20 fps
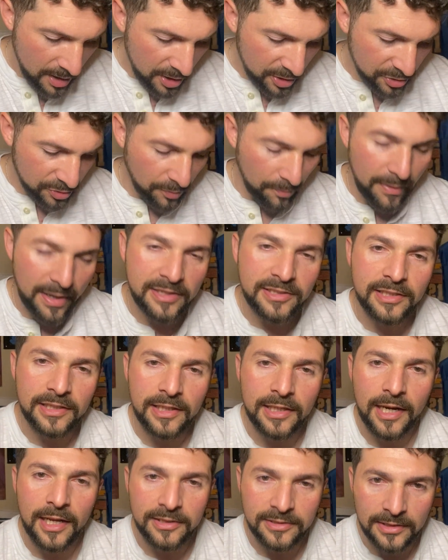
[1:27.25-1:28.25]
So
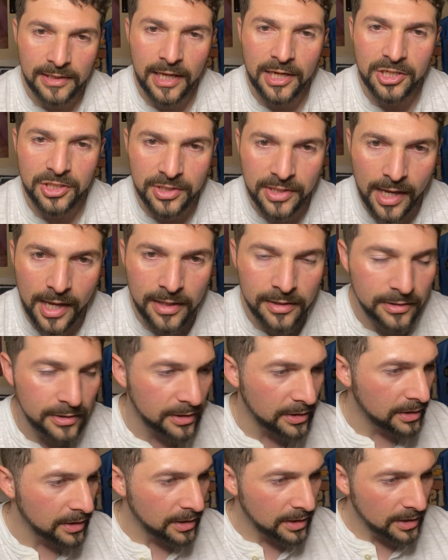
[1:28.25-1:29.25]
Mexican as a nationality.